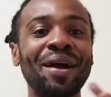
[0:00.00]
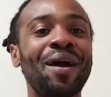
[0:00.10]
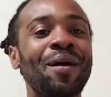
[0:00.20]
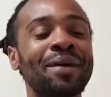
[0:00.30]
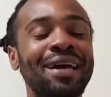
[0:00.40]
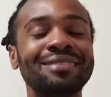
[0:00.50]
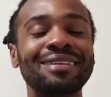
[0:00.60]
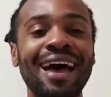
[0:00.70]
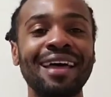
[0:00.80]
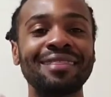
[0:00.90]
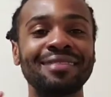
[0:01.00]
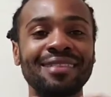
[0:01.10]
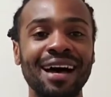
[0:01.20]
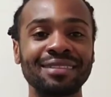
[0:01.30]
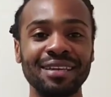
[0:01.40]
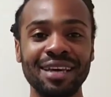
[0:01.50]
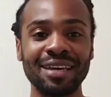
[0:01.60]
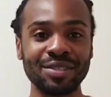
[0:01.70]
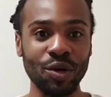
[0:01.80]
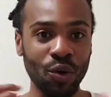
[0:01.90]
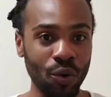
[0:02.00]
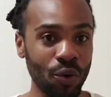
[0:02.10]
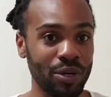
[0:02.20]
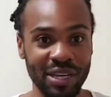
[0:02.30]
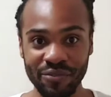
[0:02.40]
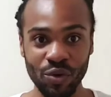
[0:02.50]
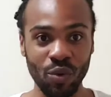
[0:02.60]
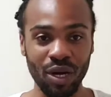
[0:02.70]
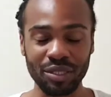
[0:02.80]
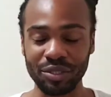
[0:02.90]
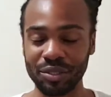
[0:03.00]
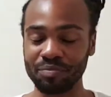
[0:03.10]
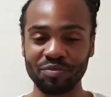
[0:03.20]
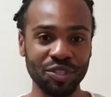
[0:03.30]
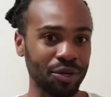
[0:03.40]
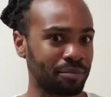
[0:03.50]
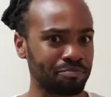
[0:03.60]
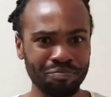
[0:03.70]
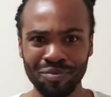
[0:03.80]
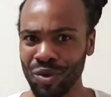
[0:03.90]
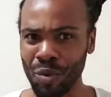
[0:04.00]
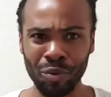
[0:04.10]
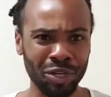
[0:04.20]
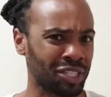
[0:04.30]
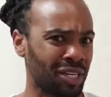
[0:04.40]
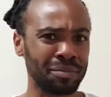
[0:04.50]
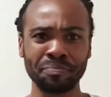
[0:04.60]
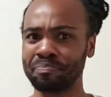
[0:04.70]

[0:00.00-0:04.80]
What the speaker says: comment, and that is only if you want to. So, no pressure.